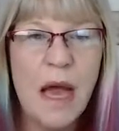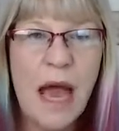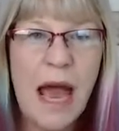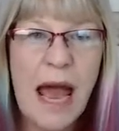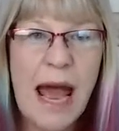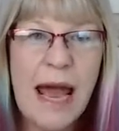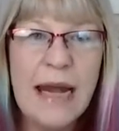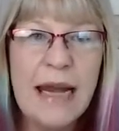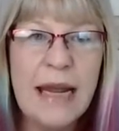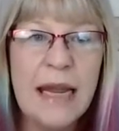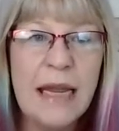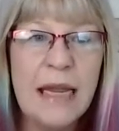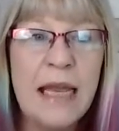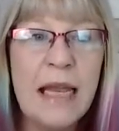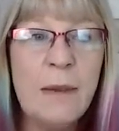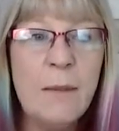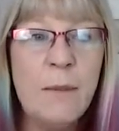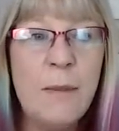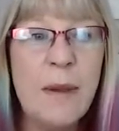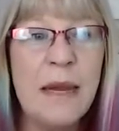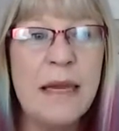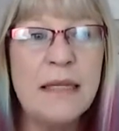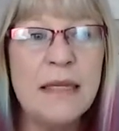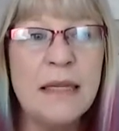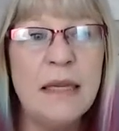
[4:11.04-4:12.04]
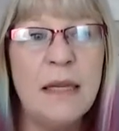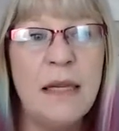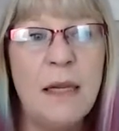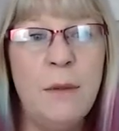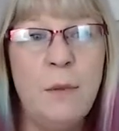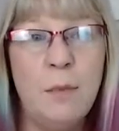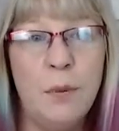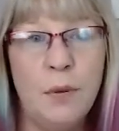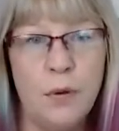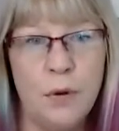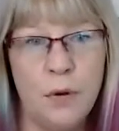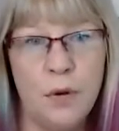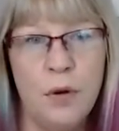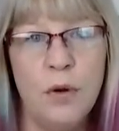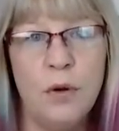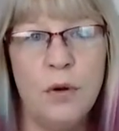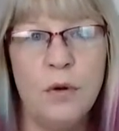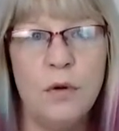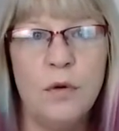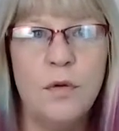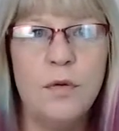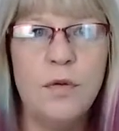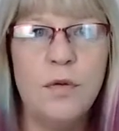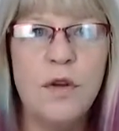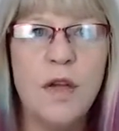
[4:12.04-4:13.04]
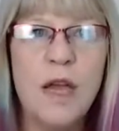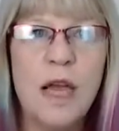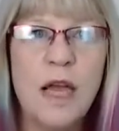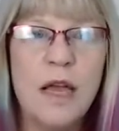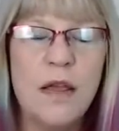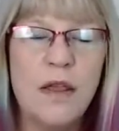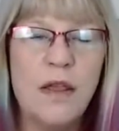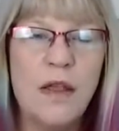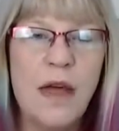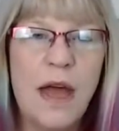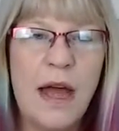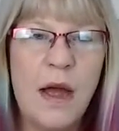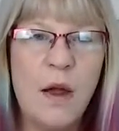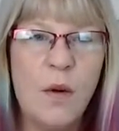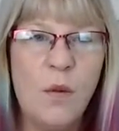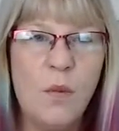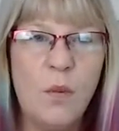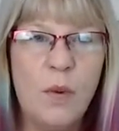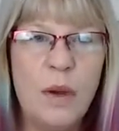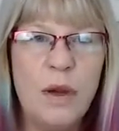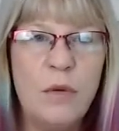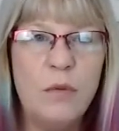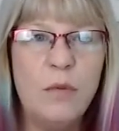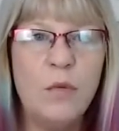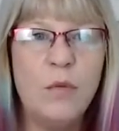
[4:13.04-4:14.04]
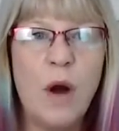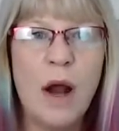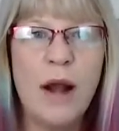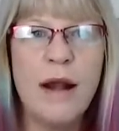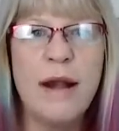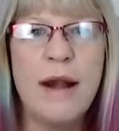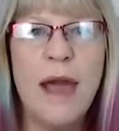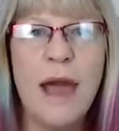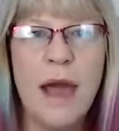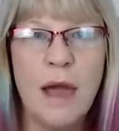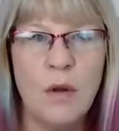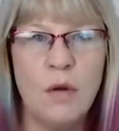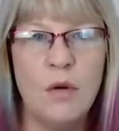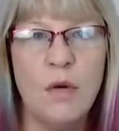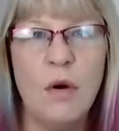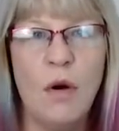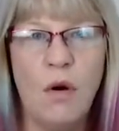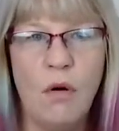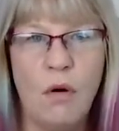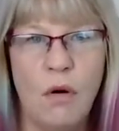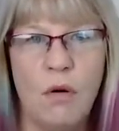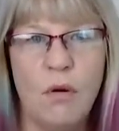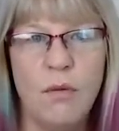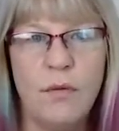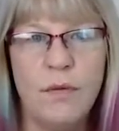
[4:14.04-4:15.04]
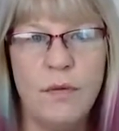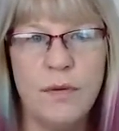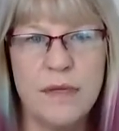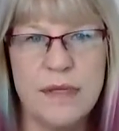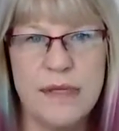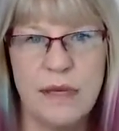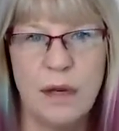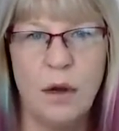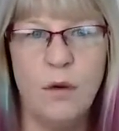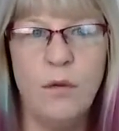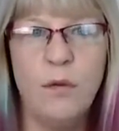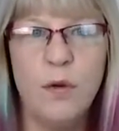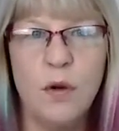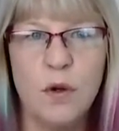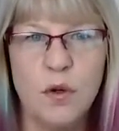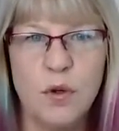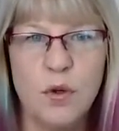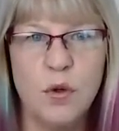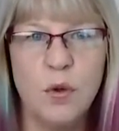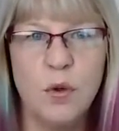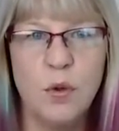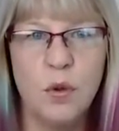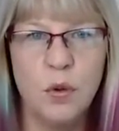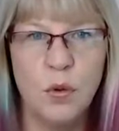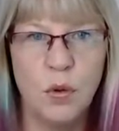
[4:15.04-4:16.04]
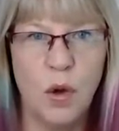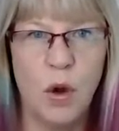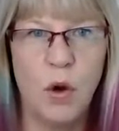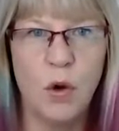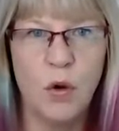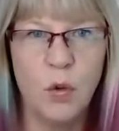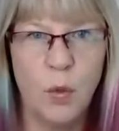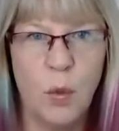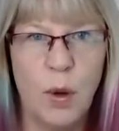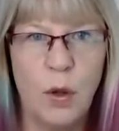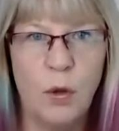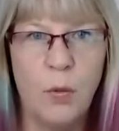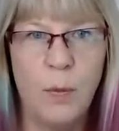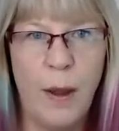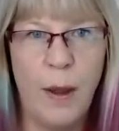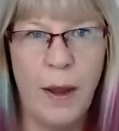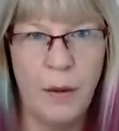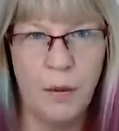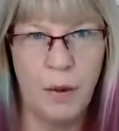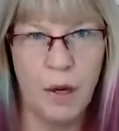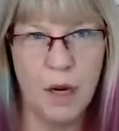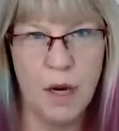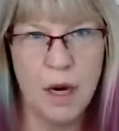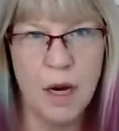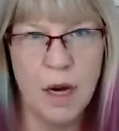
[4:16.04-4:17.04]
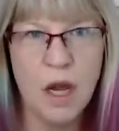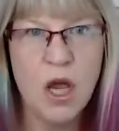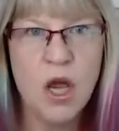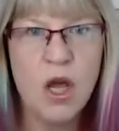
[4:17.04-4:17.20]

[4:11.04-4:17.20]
And he basically proved that we run out of self-control or willpower.